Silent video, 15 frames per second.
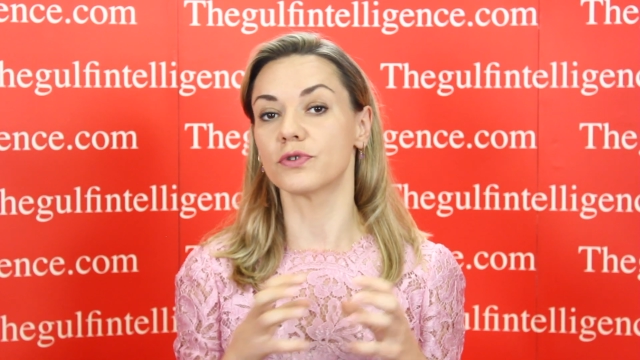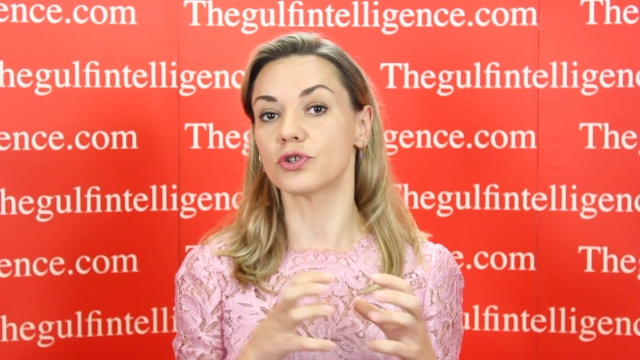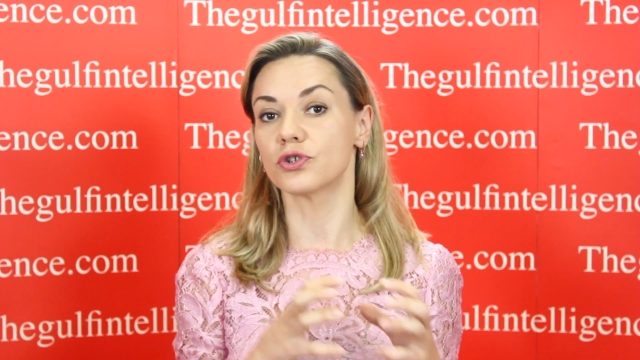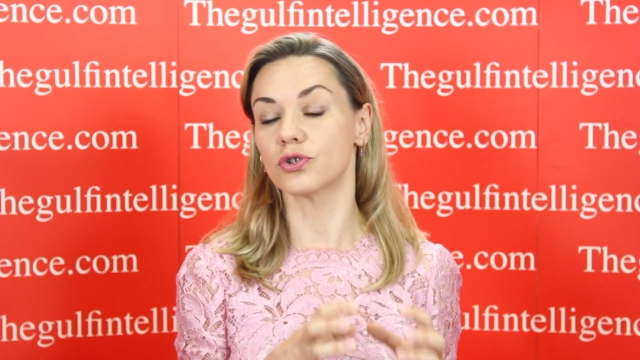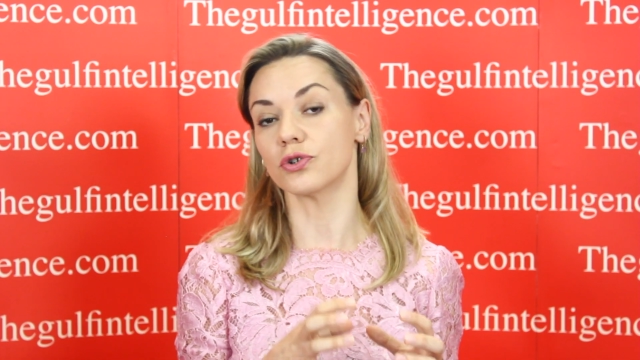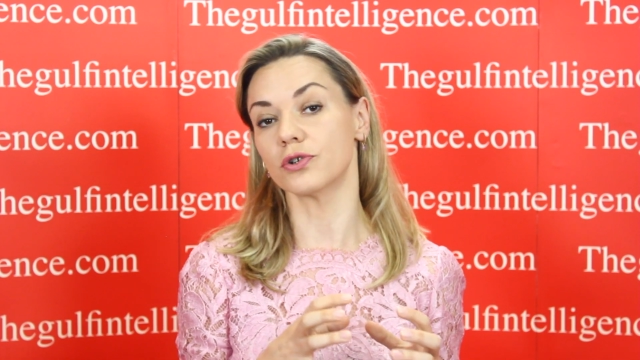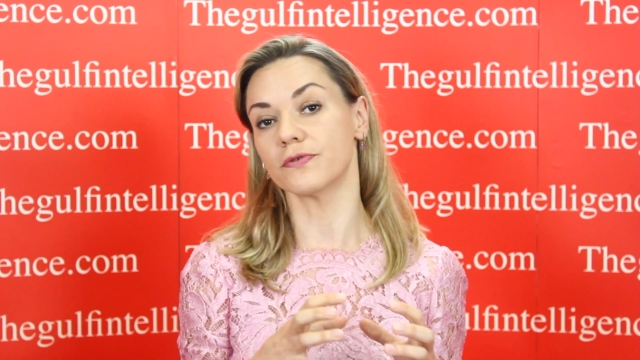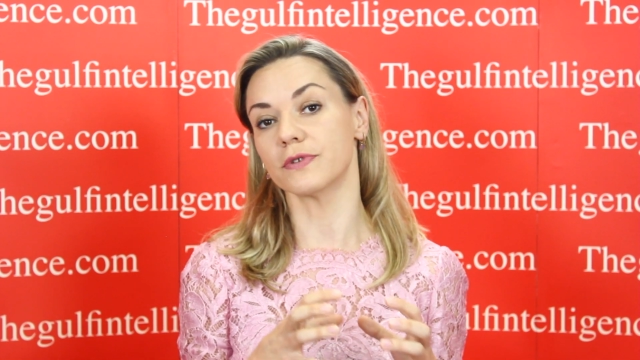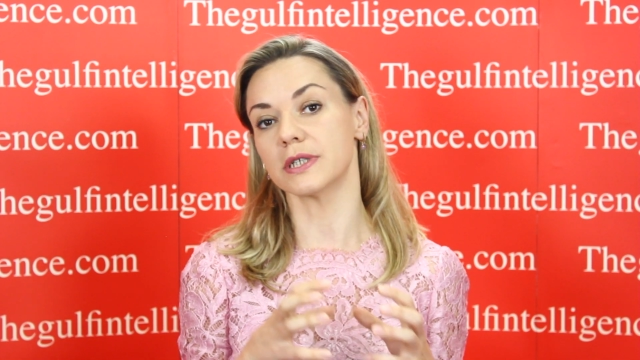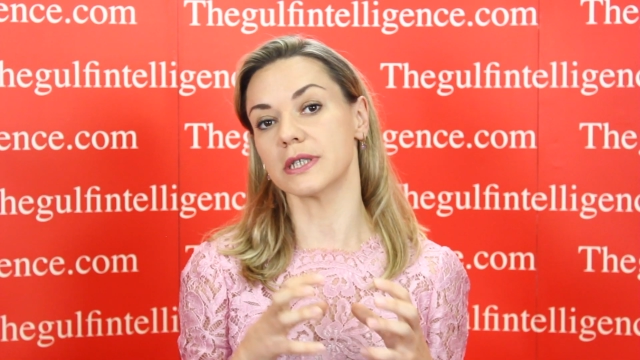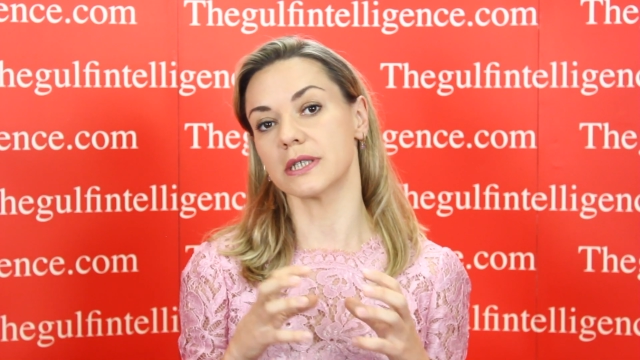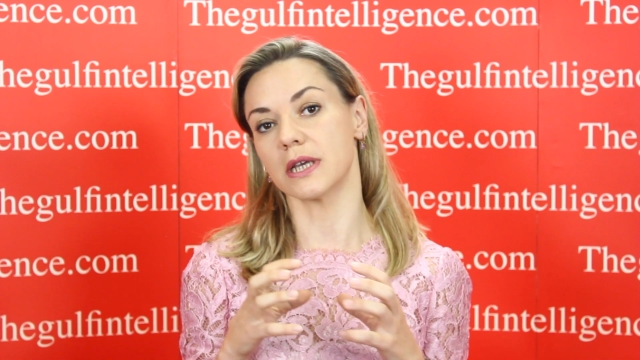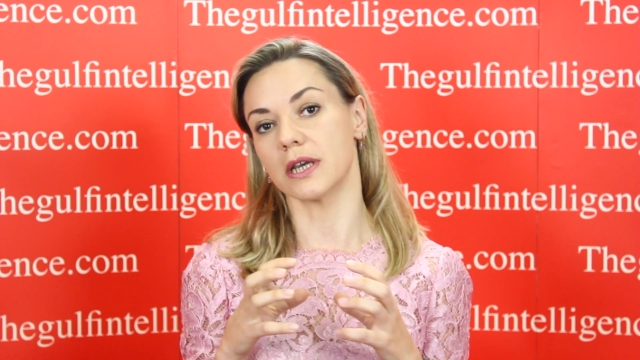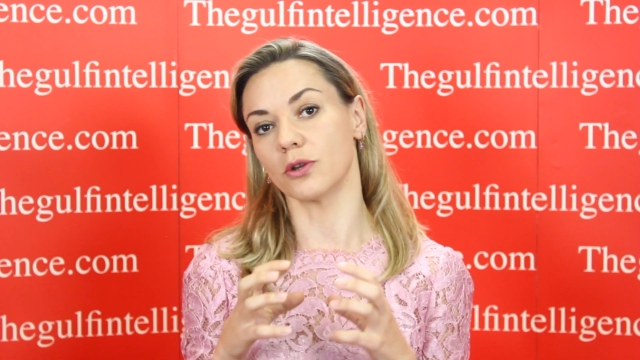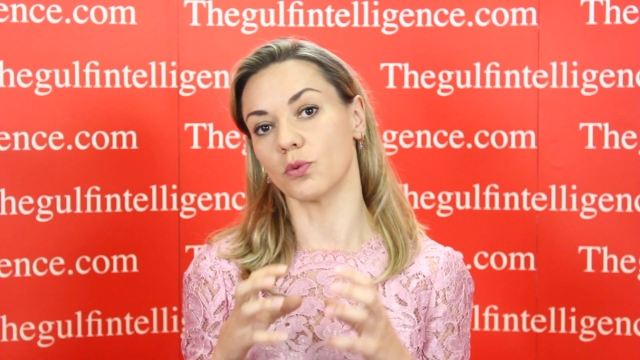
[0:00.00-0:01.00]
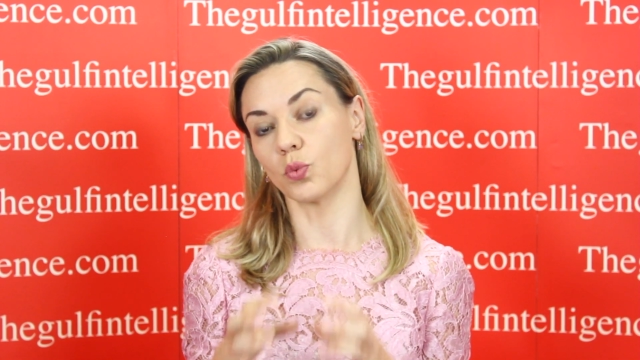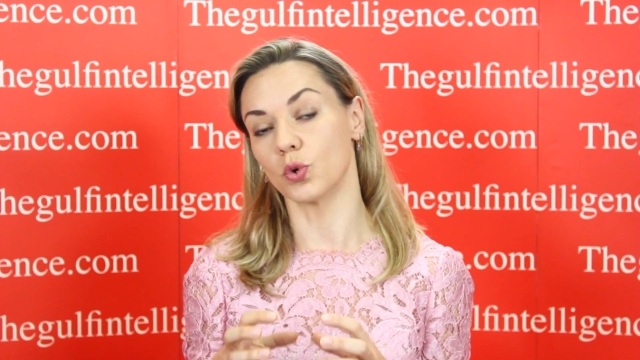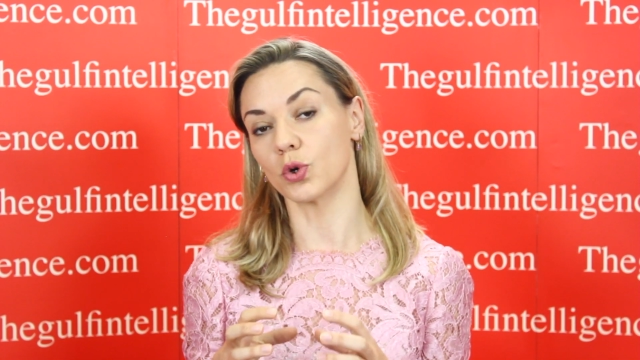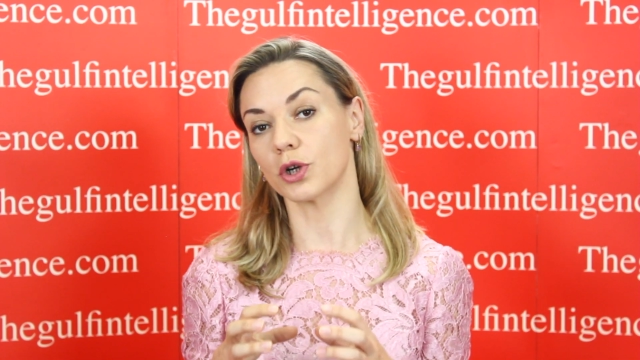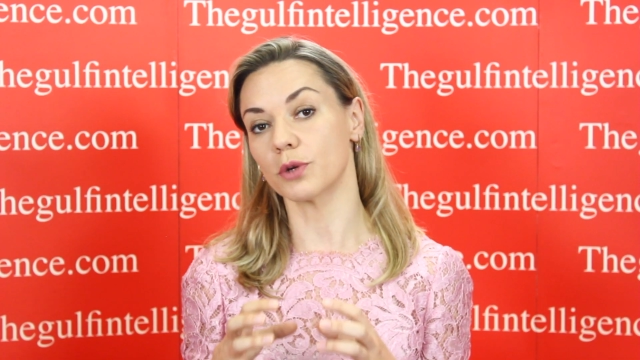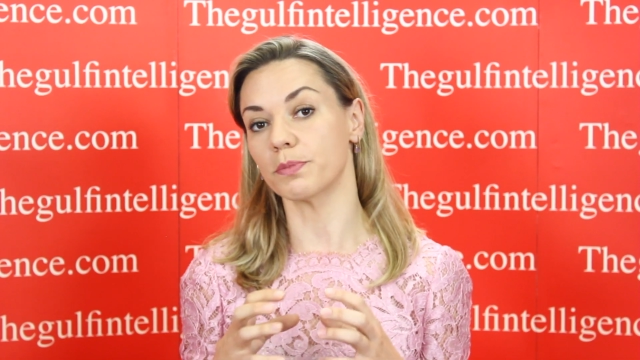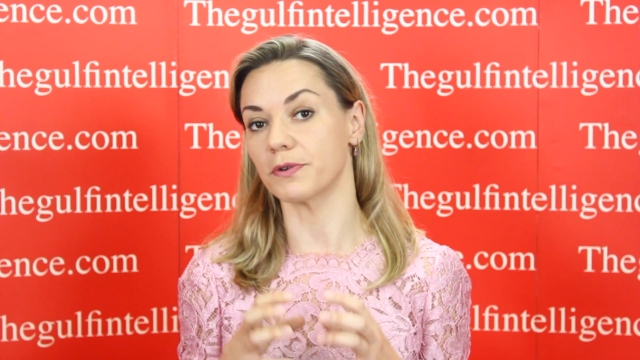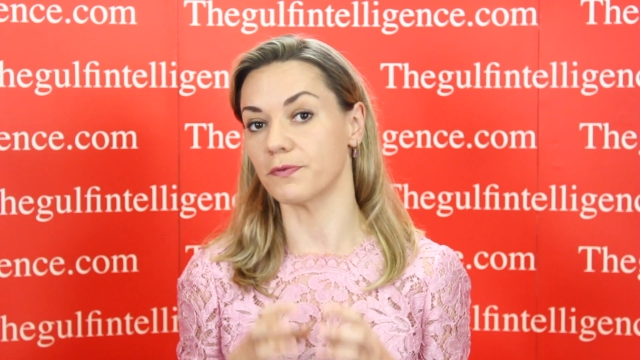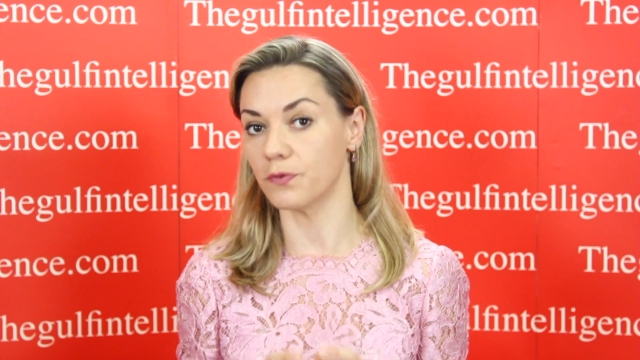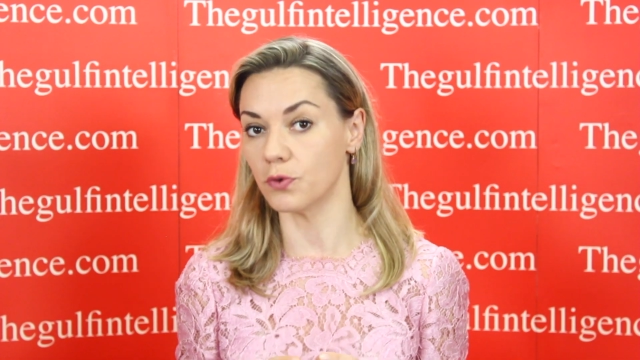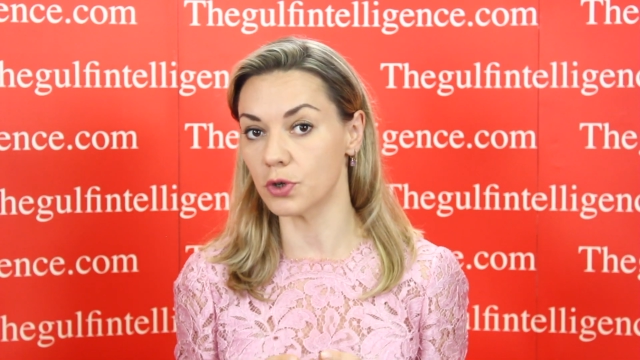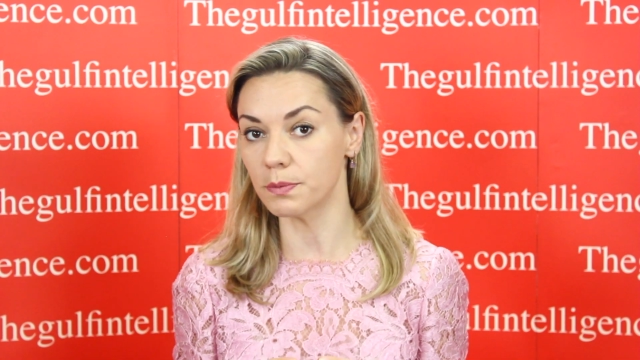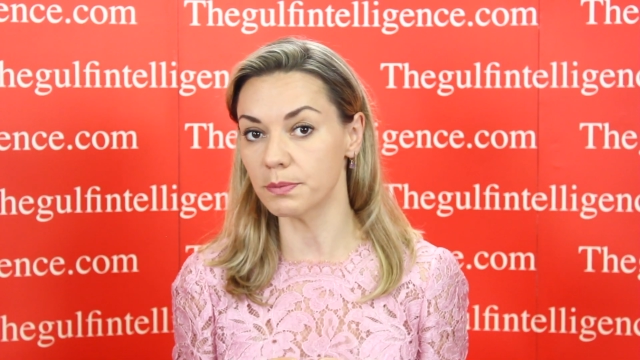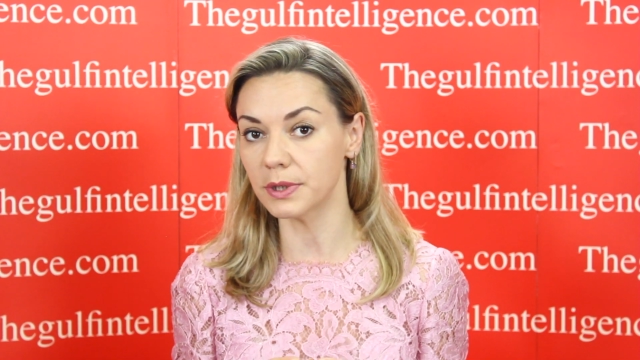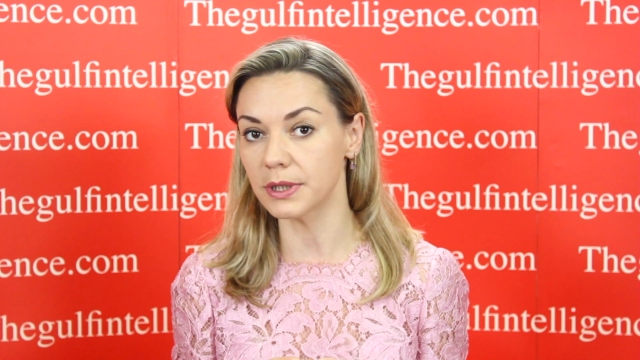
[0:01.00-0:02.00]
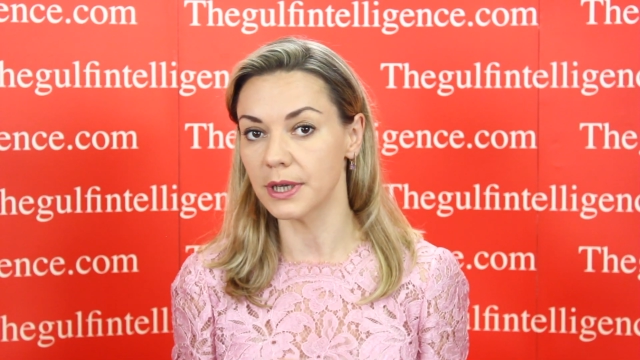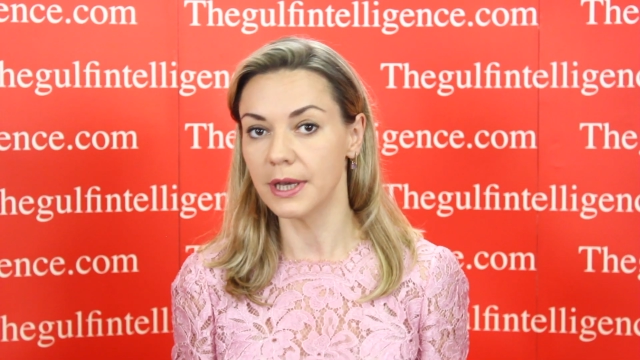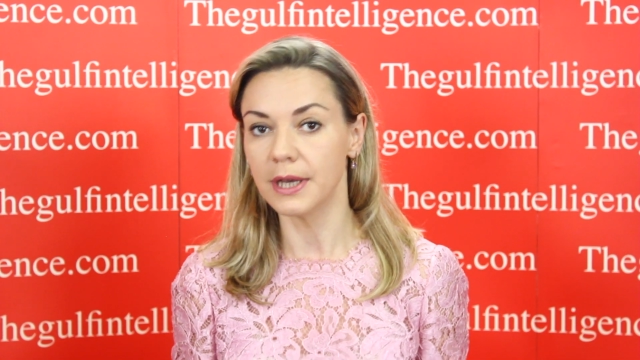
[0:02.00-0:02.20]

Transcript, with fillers: service and work performed,